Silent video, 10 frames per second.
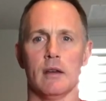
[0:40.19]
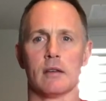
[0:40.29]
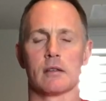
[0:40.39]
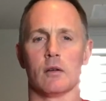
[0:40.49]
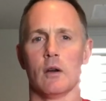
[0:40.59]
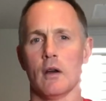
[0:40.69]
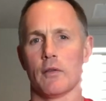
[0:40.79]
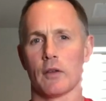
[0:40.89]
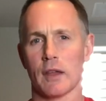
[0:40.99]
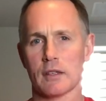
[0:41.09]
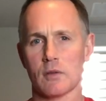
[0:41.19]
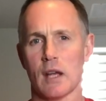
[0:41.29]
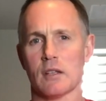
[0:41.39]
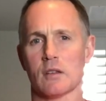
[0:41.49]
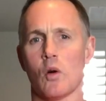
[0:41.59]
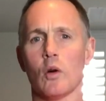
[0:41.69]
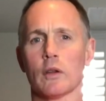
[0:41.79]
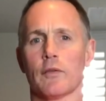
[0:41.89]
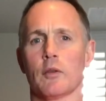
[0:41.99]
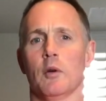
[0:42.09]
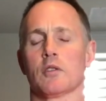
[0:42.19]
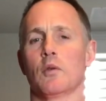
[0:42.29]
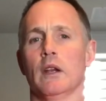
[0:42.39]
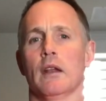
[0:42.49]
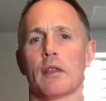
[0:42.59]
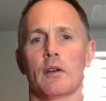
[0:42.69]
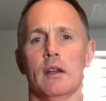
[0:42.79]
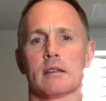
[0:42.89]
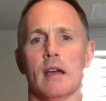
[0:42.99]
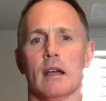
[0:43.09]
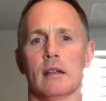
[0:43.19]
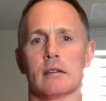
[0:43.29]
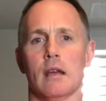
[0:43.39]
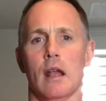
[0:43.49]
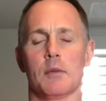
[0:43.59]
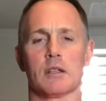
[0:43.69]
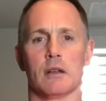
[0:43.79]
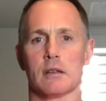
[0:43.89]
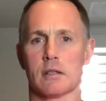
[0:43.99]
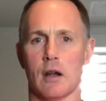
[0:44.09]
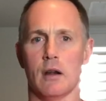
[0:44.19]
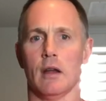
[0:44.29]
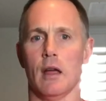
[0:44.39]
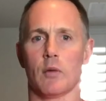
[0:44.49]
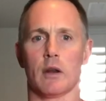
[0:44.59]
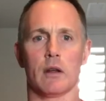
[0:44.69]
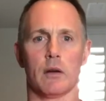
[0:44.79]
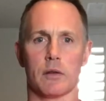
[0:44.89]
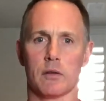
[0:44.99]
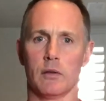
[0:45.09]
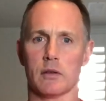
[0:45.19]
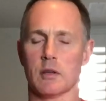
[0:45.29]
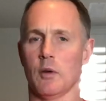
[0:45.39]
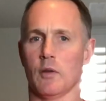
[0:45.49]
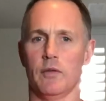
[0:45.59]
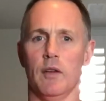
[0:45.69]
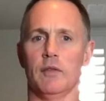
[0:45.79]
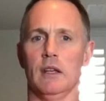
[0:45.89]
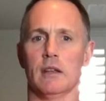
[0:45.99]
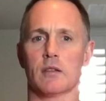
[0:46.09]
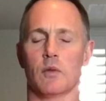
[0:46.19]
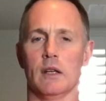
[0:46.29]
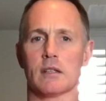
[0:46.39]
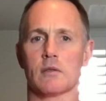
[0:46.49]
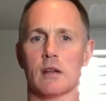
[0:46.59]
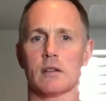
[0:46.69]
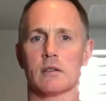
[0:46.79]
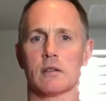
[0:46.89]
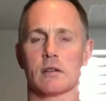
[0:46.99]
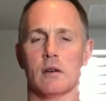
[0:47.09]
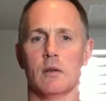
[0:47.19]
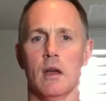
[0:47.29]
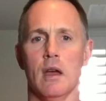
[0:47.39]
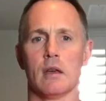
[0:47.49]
So for the stretches, hold them for about 20 to 30 seconds, and I'm just going to start and we're going to go through. There's about 15 to 20 stretches or so.